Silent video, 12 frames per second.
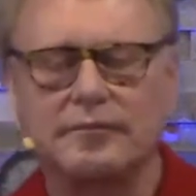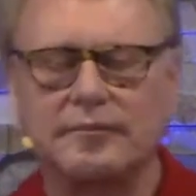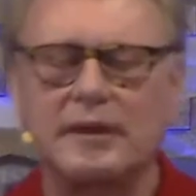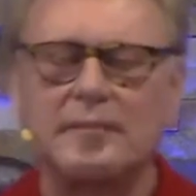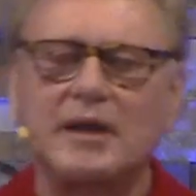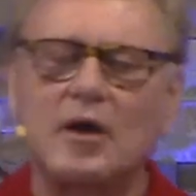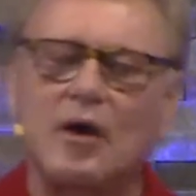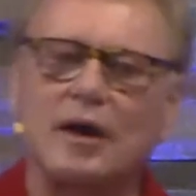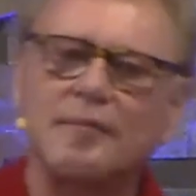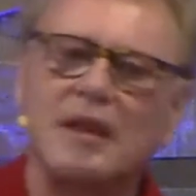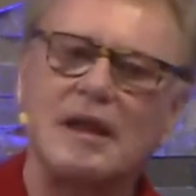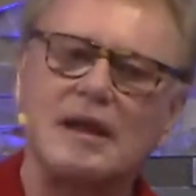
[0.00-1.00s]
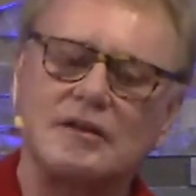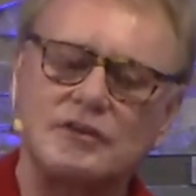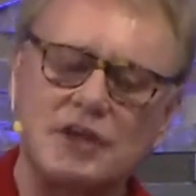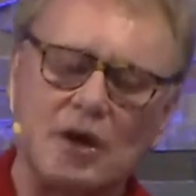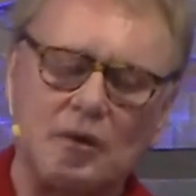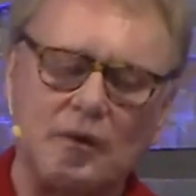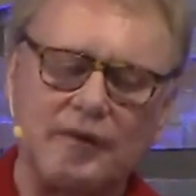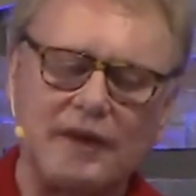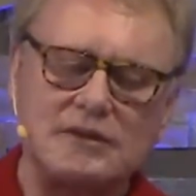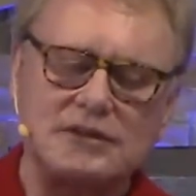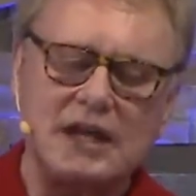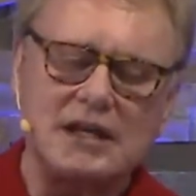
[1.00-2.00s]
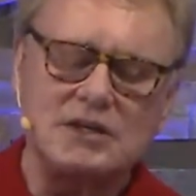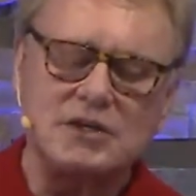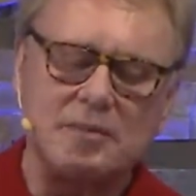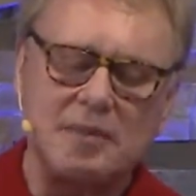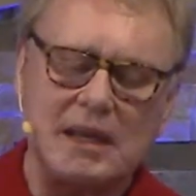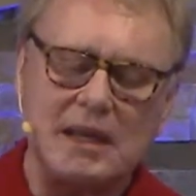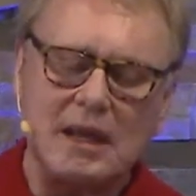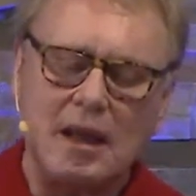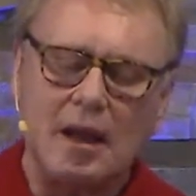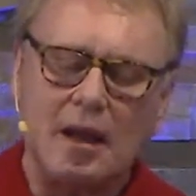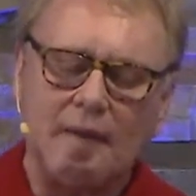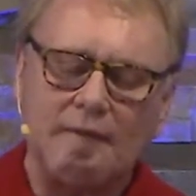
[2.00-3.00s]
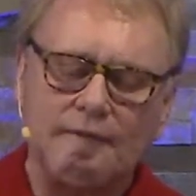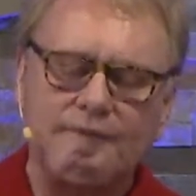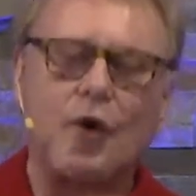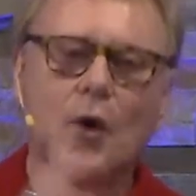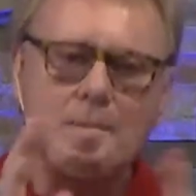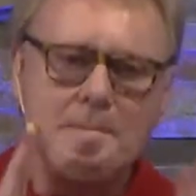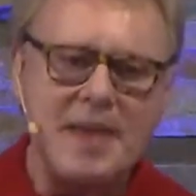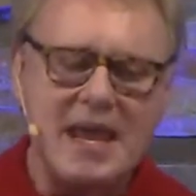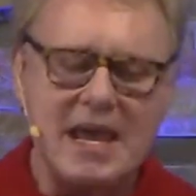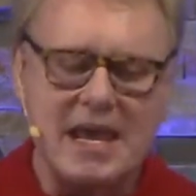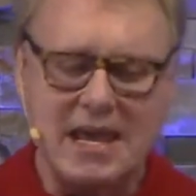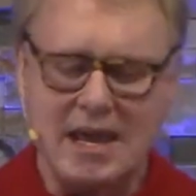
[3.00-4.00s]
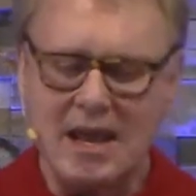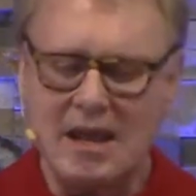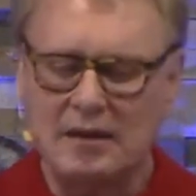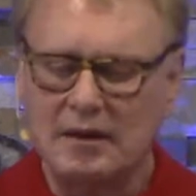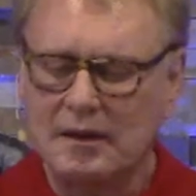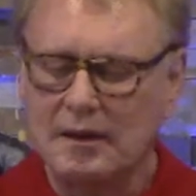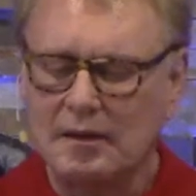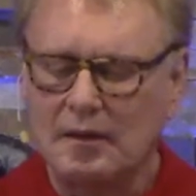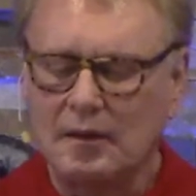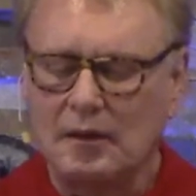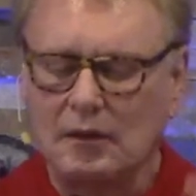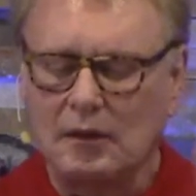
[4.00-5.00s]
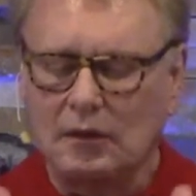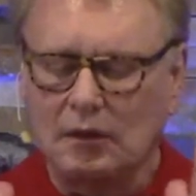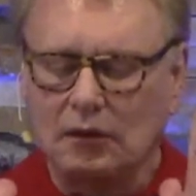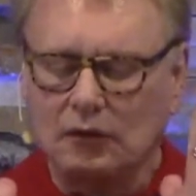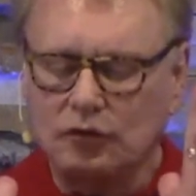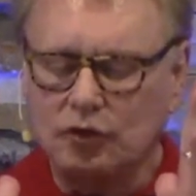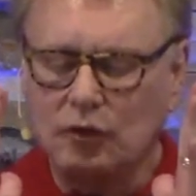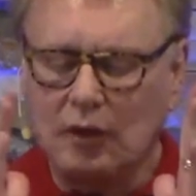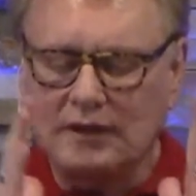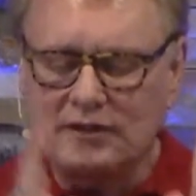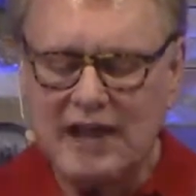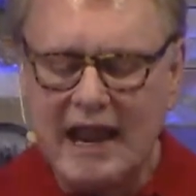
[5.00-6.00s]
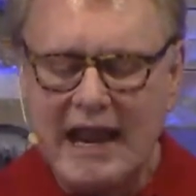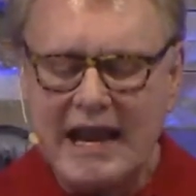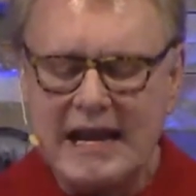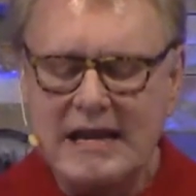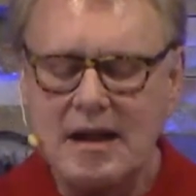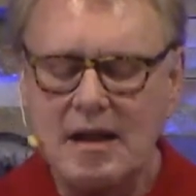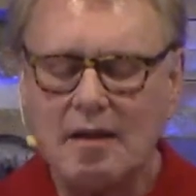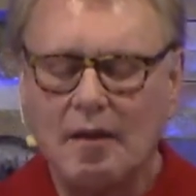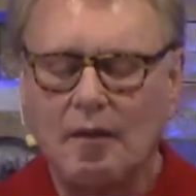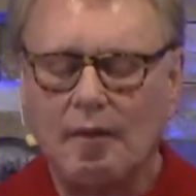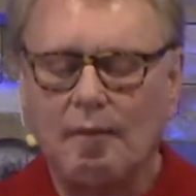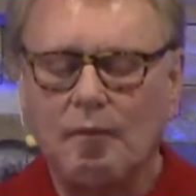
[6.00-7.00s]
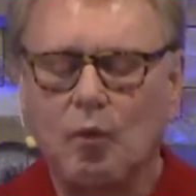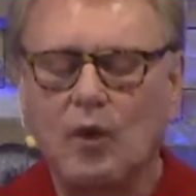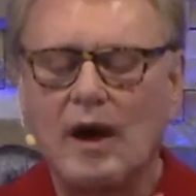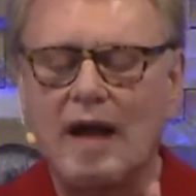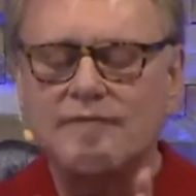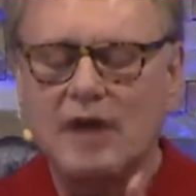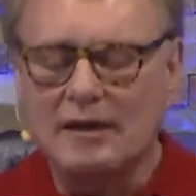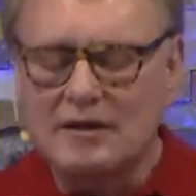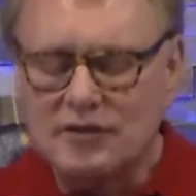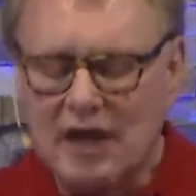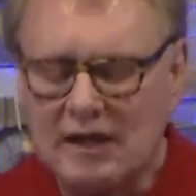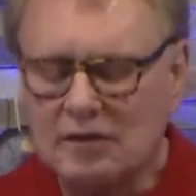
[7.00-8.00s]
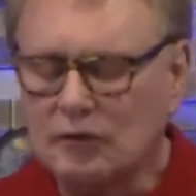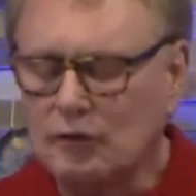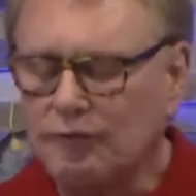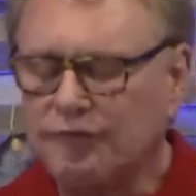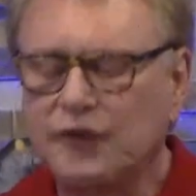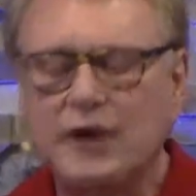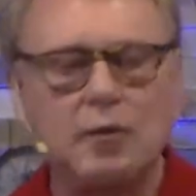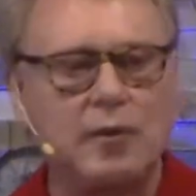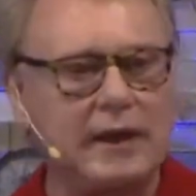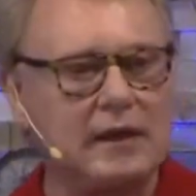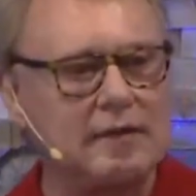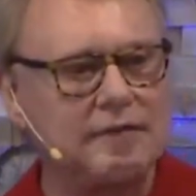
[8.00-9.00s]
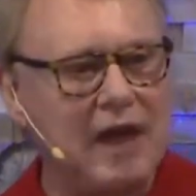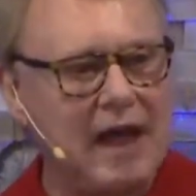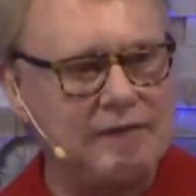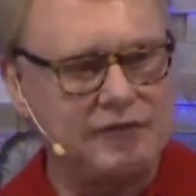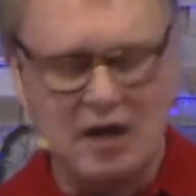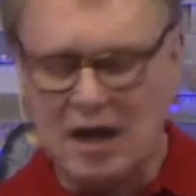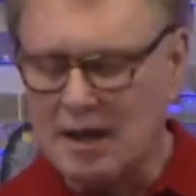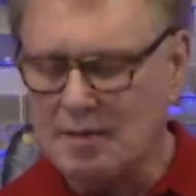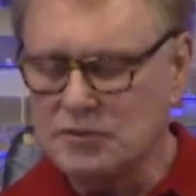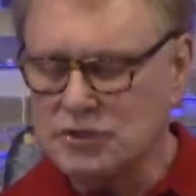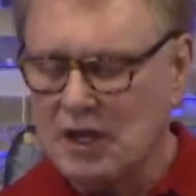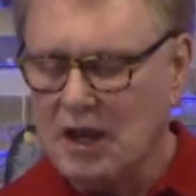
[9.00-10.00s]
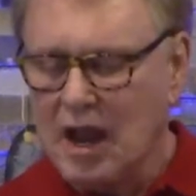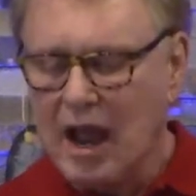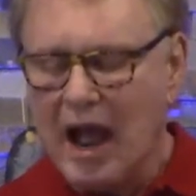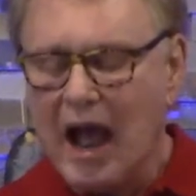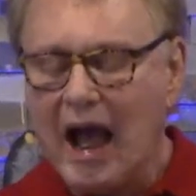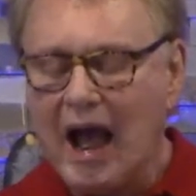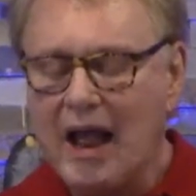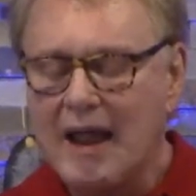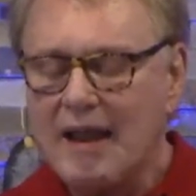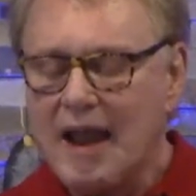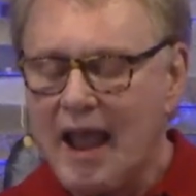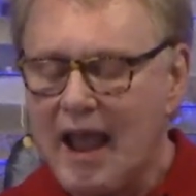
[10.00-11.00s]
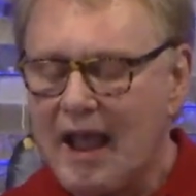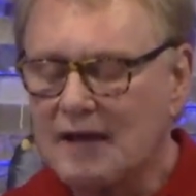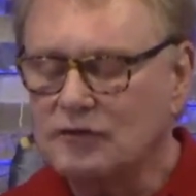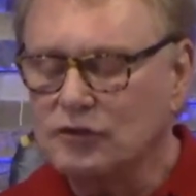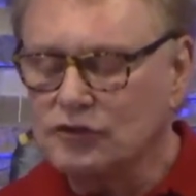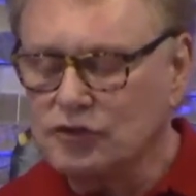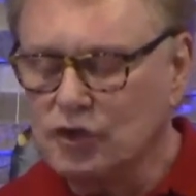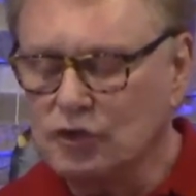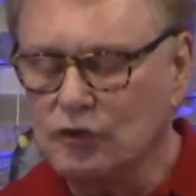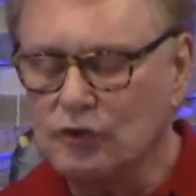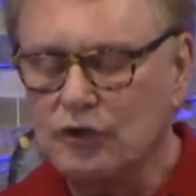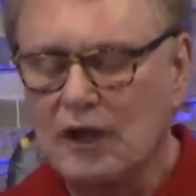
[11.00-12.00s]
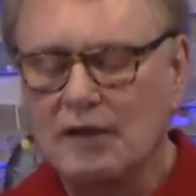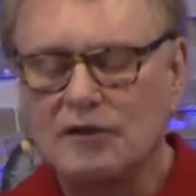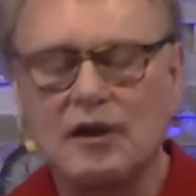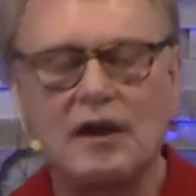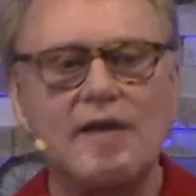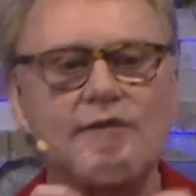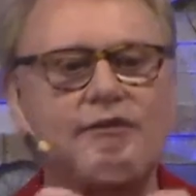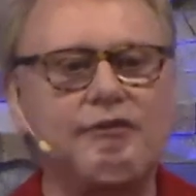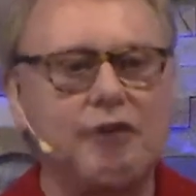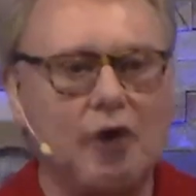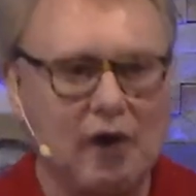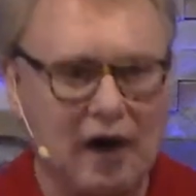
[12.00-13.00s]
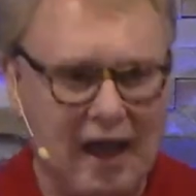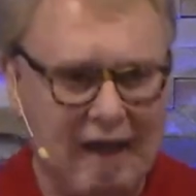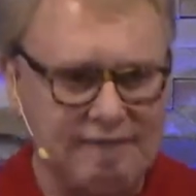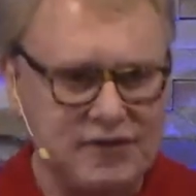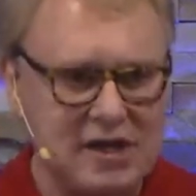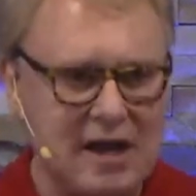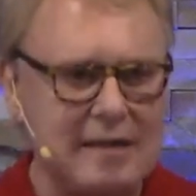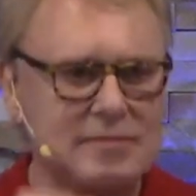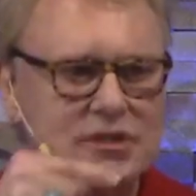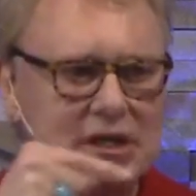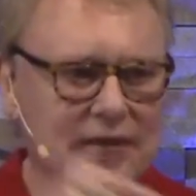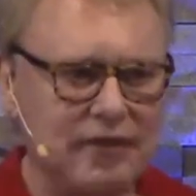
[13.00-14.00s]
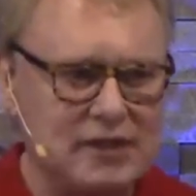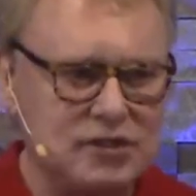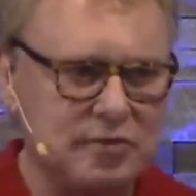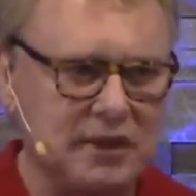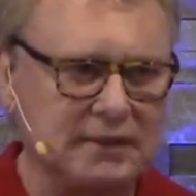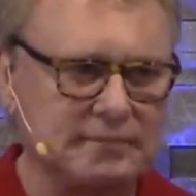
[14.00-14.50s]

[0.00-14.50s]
Let me go on. So they said to me, for me to attain where I've not attained through free will of lifetimes, I had to choose to live four lifetimes in this one.